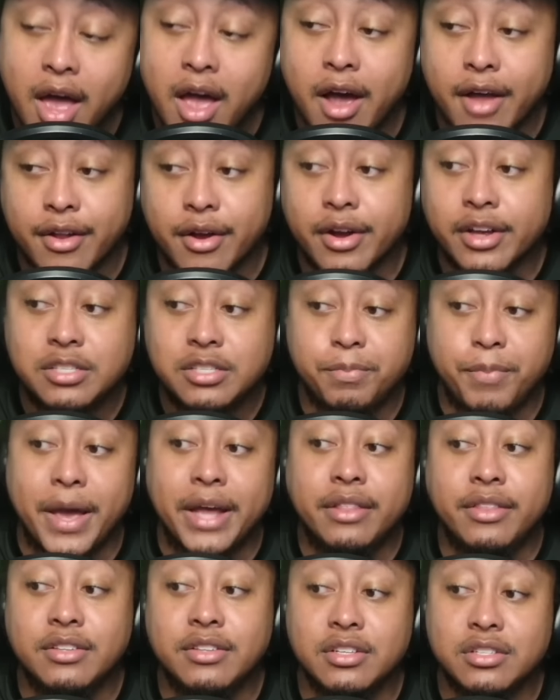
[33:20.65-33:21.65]
and are
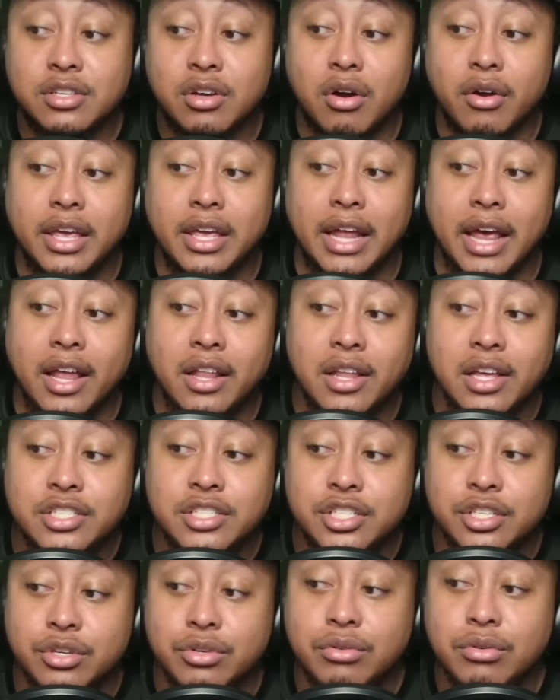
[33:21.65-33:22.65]
expected to target
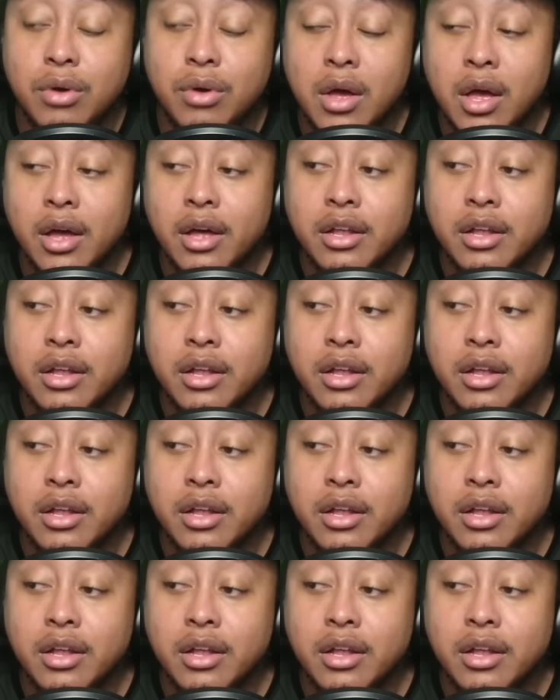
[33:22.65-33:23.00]
LSU